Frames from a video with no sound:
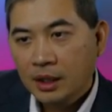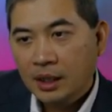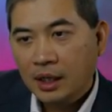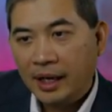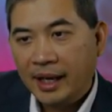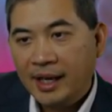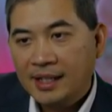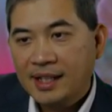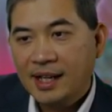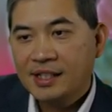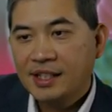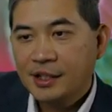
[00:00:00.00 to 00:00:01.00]
I hate
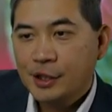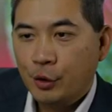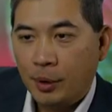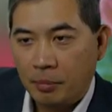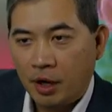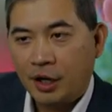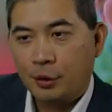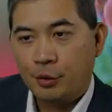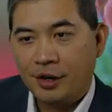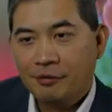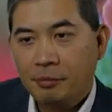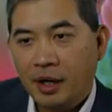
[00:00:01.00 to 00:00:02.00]
testing, so I bought a
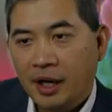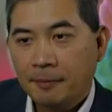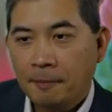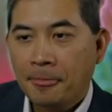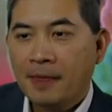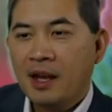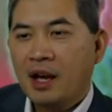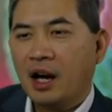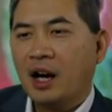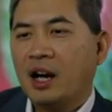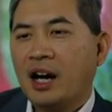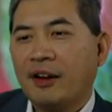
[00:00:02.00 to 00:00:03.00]
ReefBot.
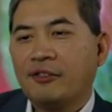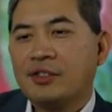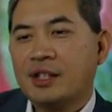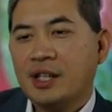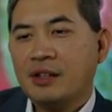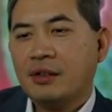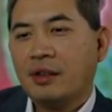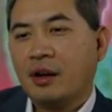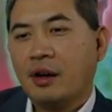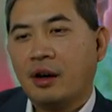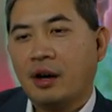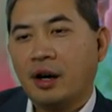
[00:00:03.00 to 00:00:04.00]
Uh, I've seen
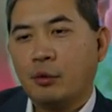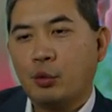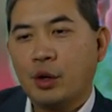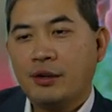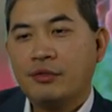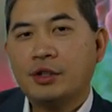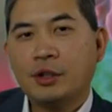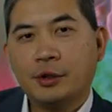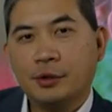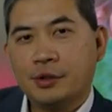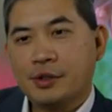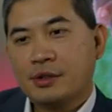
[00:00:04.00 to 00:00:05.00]
uh, Reef
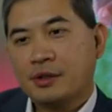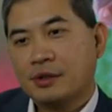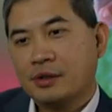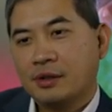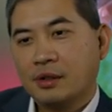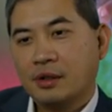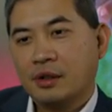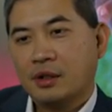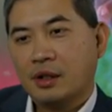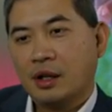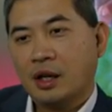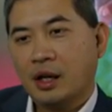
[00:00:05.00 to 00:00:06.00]
dudes.
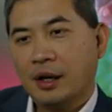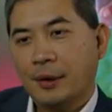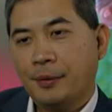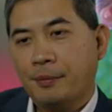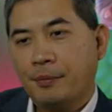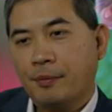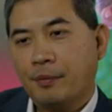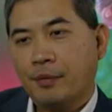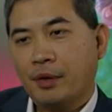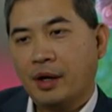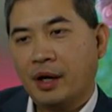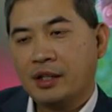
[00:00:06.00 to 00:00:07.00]
Uh,
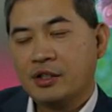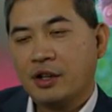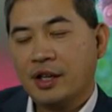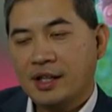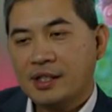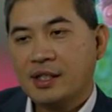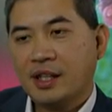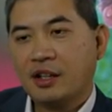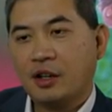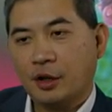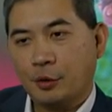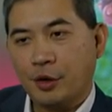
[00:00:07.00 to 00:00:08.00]
I saw his thing
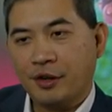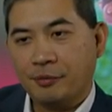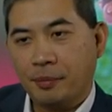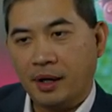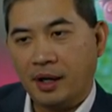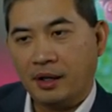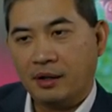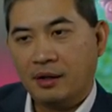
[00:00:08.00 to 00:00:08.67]
on ReefBot,